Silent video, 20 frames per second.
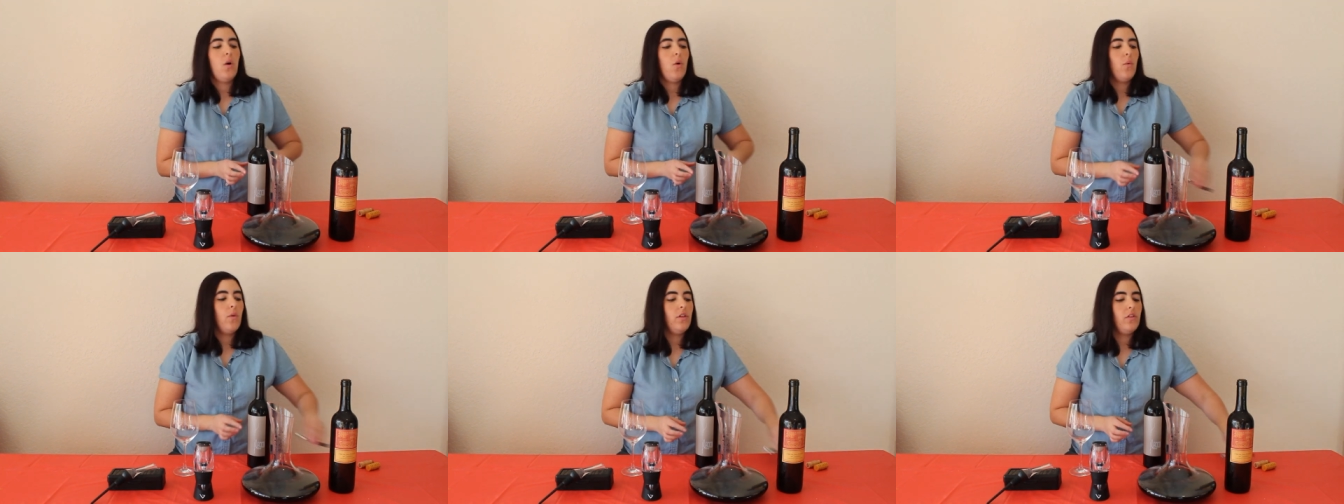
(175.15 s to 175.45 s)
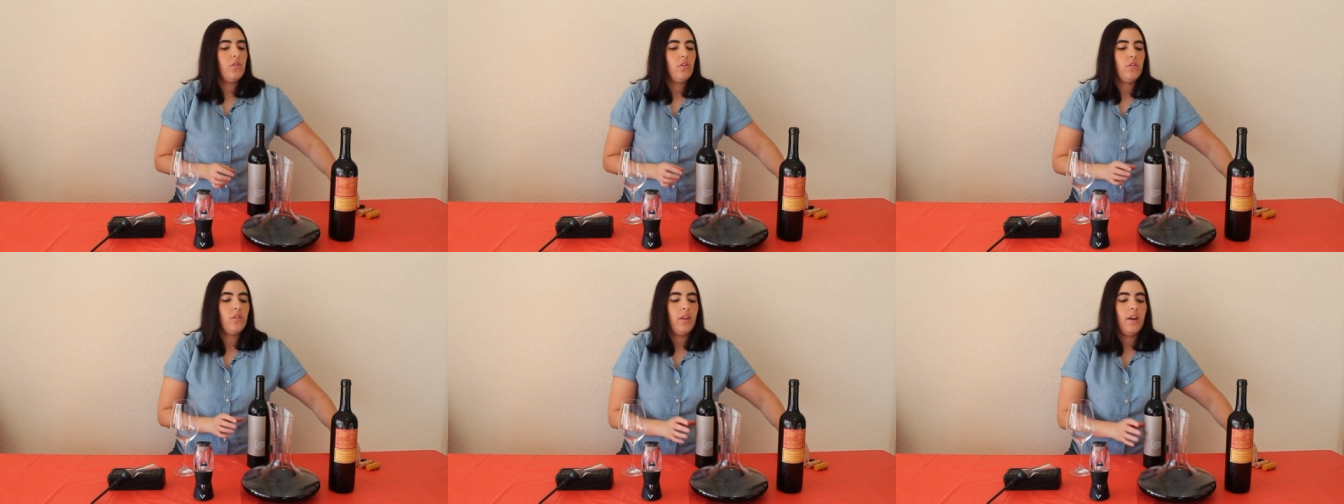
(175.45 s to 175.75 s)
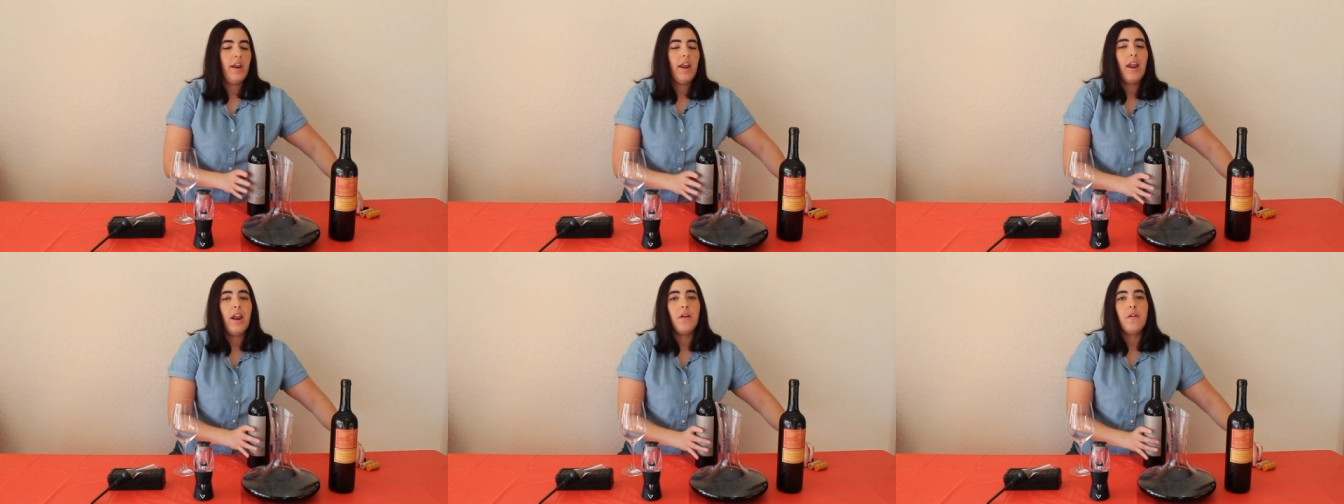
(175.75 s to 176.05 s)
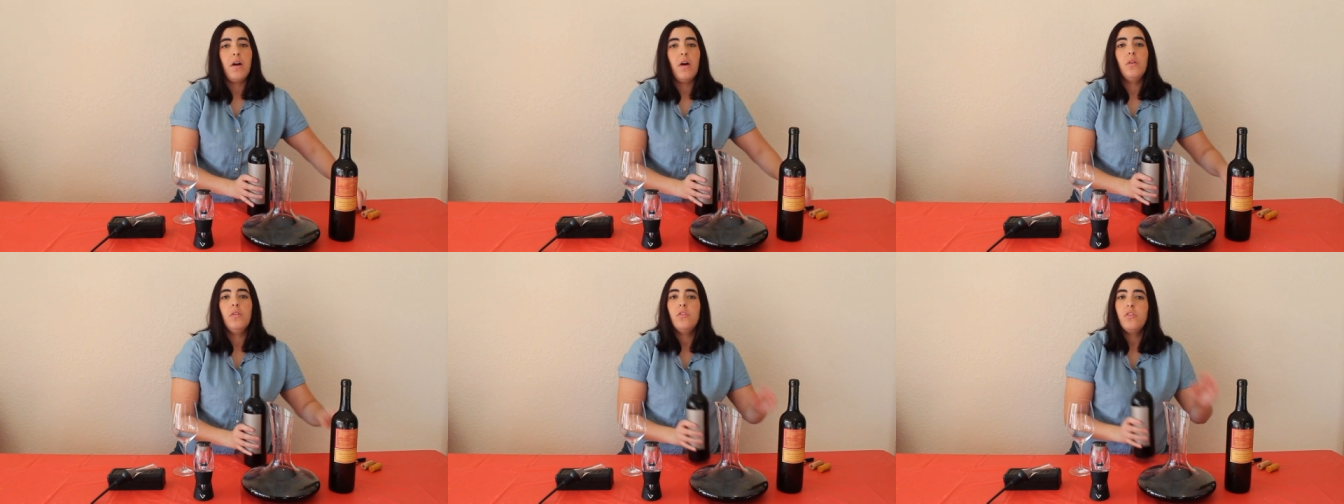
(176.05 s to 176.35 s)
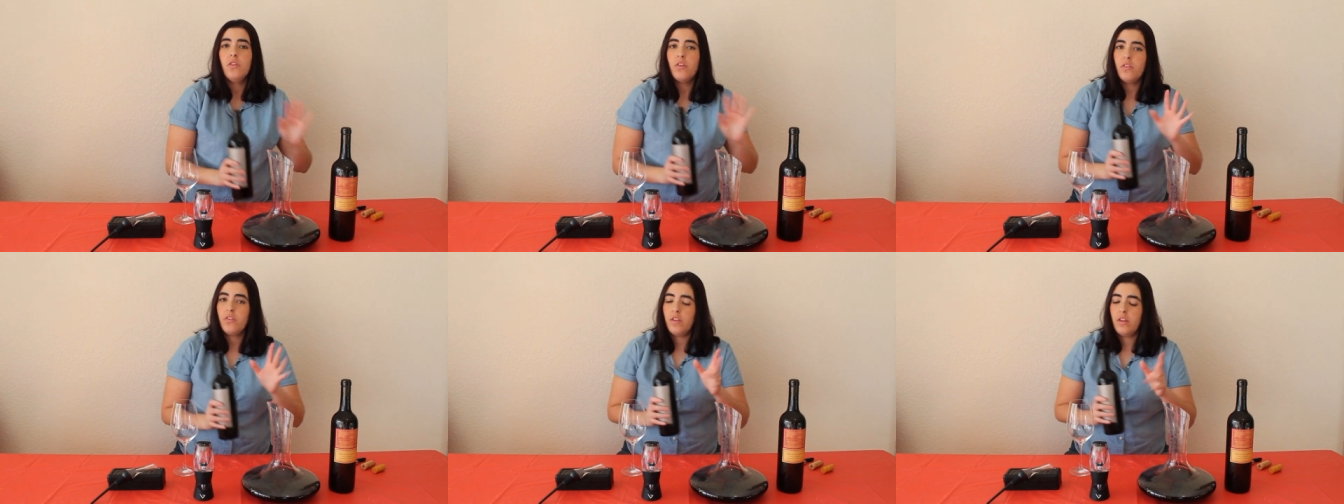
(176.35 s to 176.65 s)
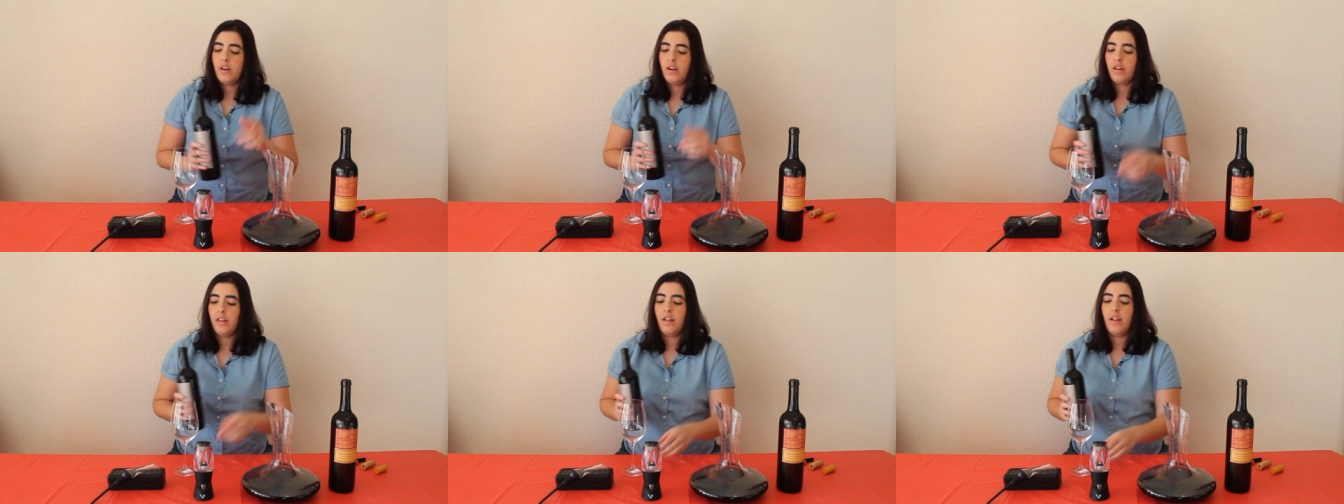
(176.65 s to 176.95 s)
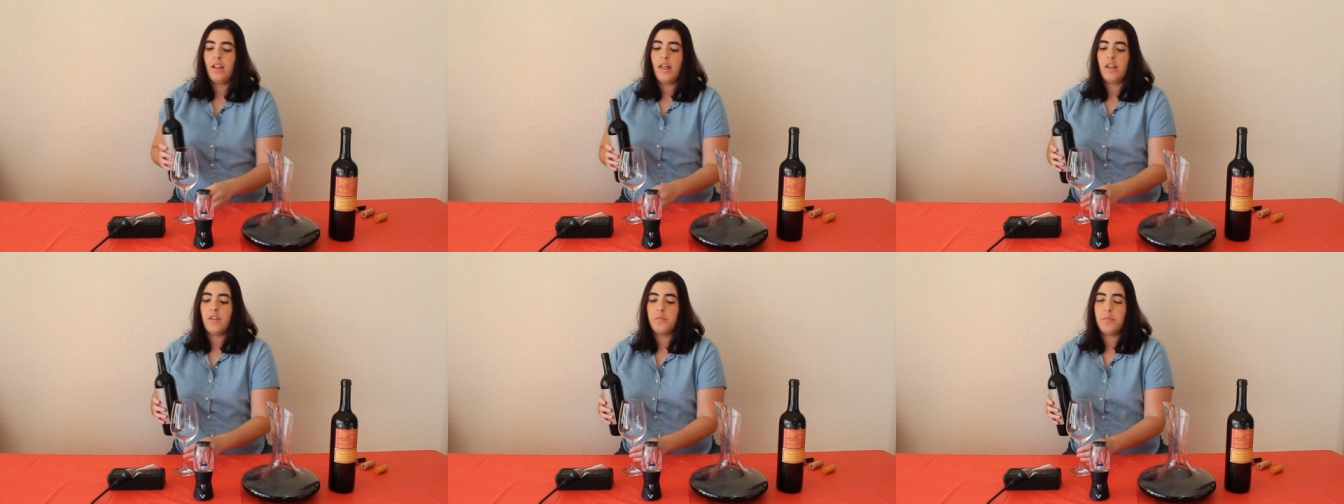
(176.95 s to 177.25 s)
always just let it air out just into the
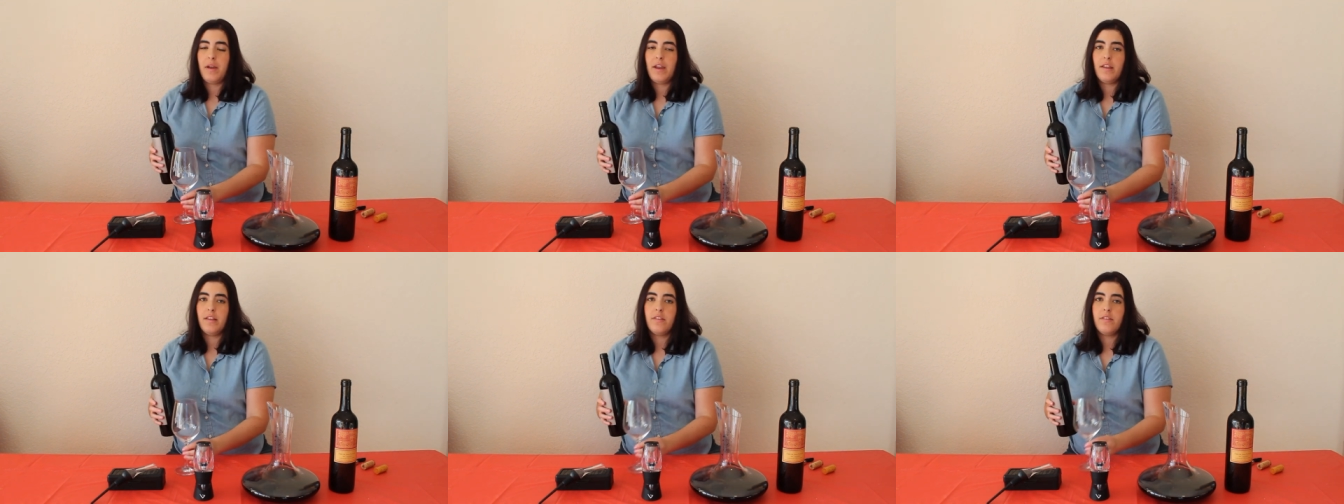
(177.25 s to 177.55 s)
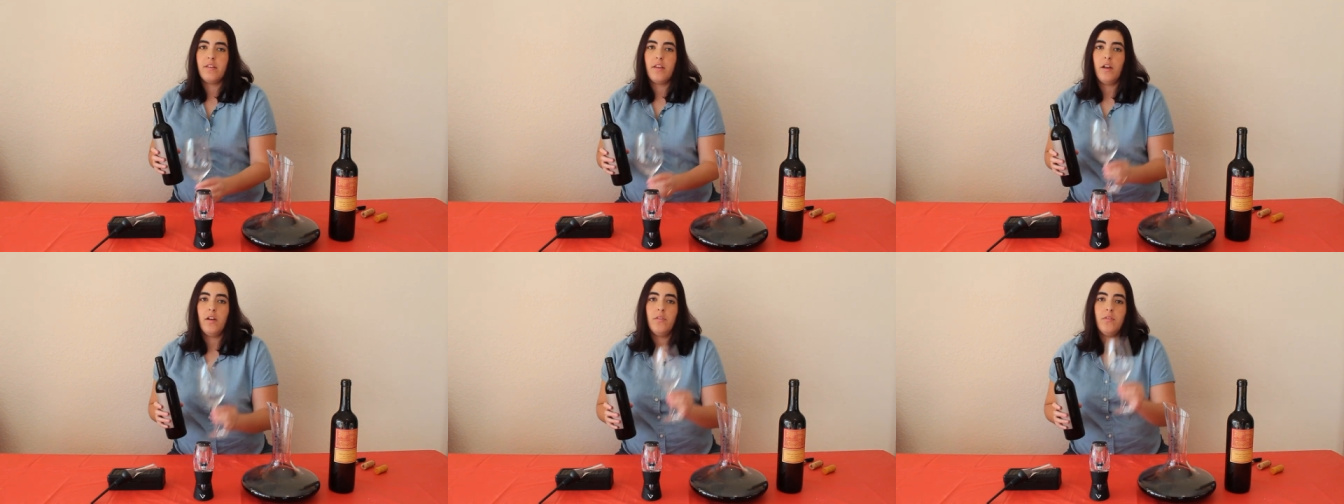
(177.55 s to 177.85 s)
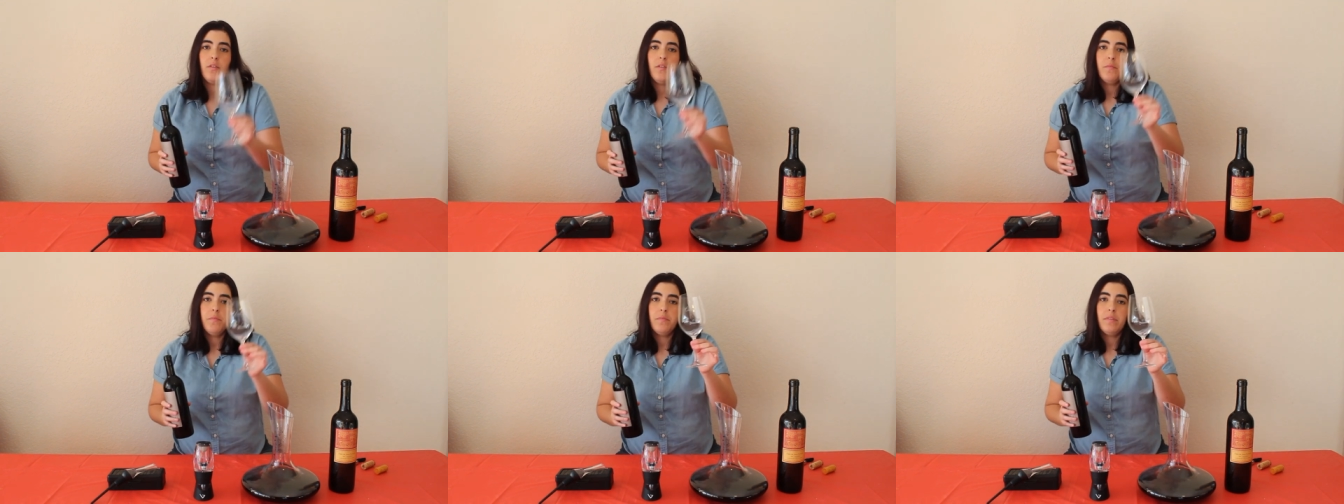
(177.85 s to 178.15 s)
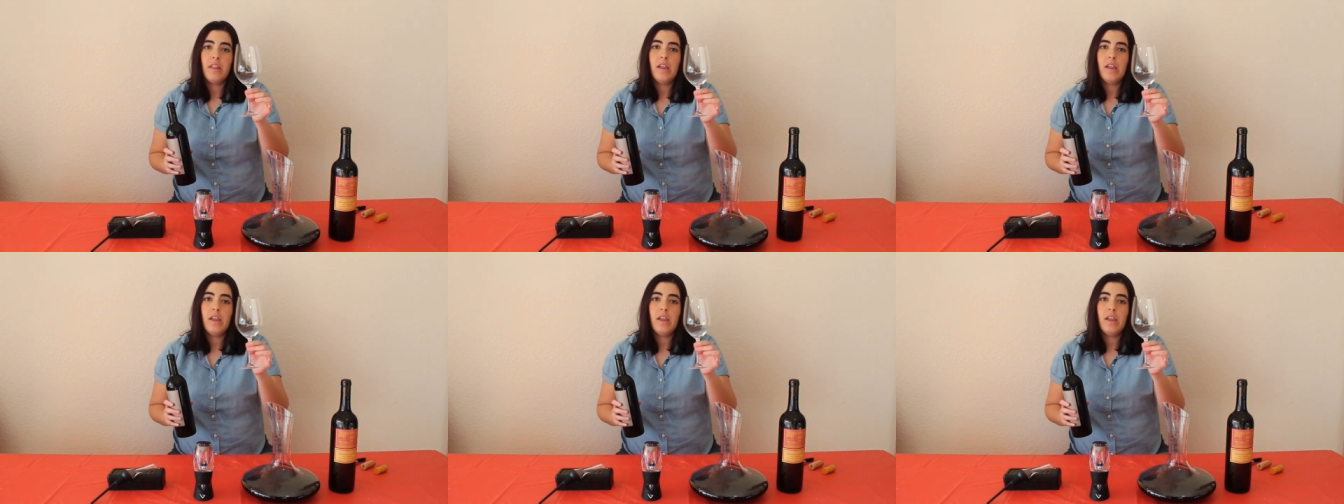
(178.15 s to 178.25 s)
glass by itself.